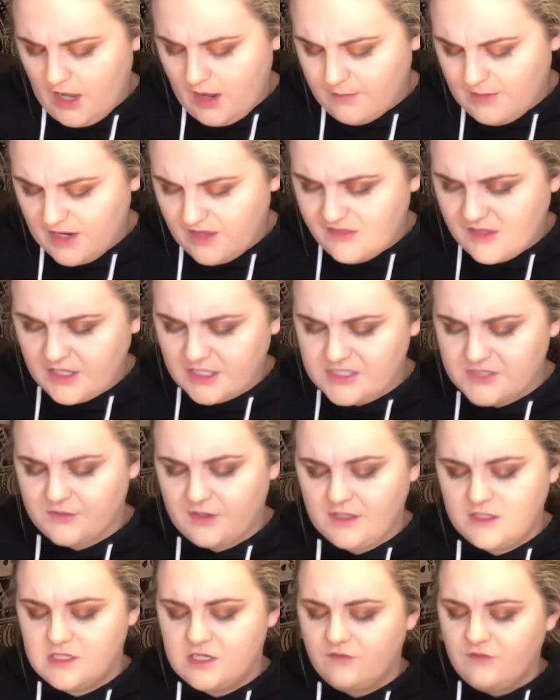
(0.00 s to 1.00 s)
I mean, I think it's
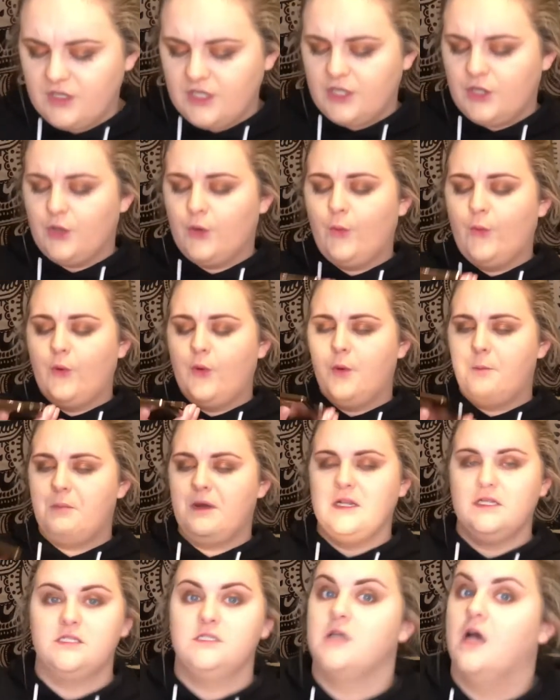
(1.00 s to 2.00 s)
relatively new,
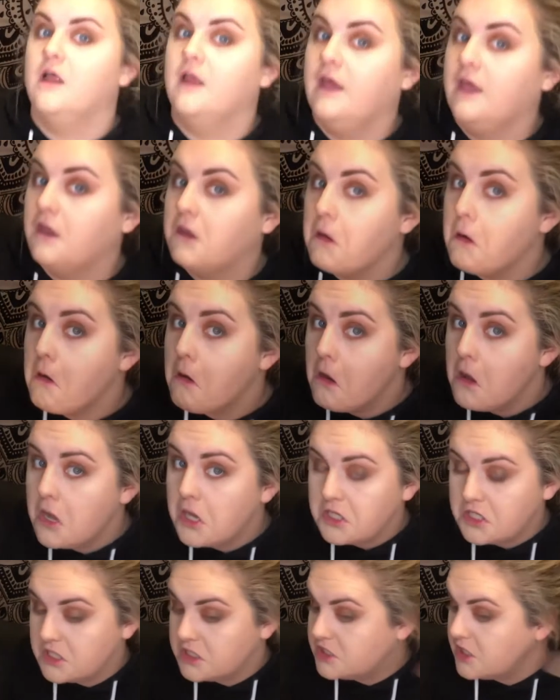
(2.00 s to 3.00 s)
but it's not like
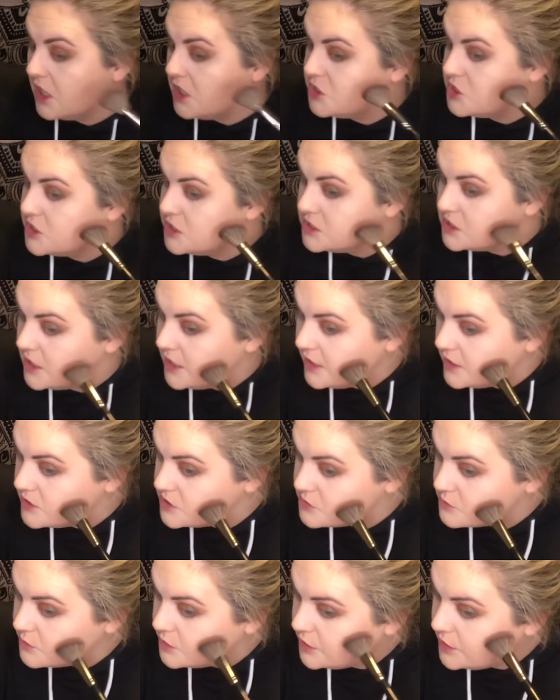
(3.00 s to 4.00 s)
Natasha's
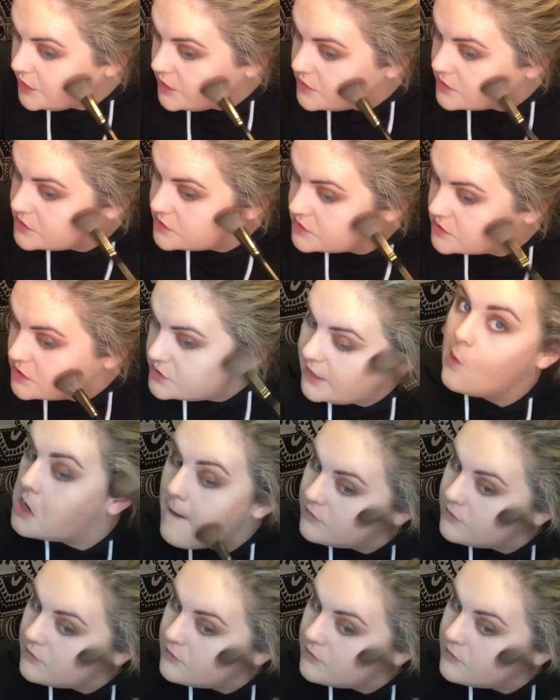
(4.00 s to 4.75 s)
latest release.